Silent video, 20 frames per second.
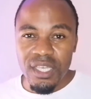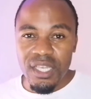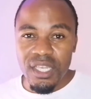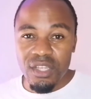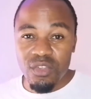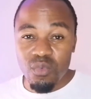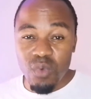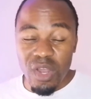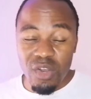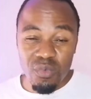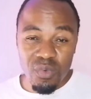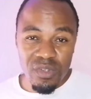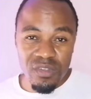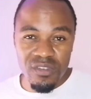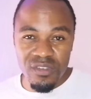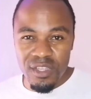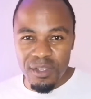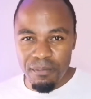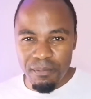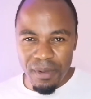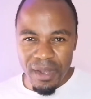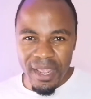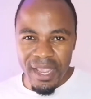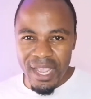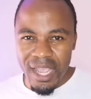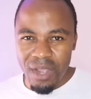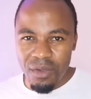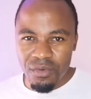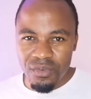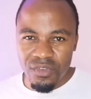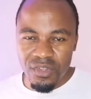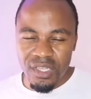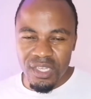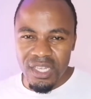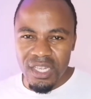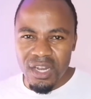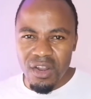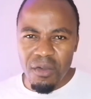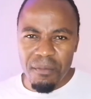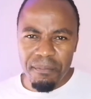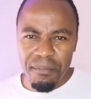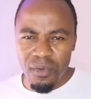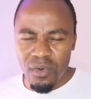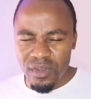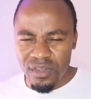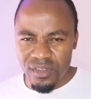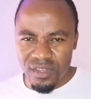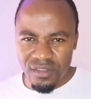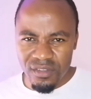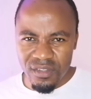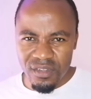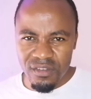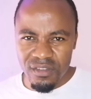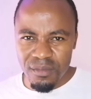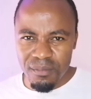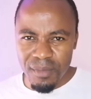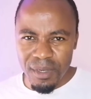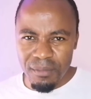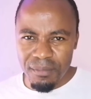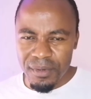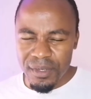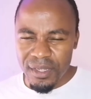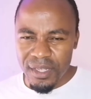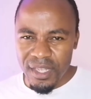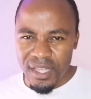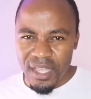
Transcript: is what we see playing out in our politics in Zimbabwe.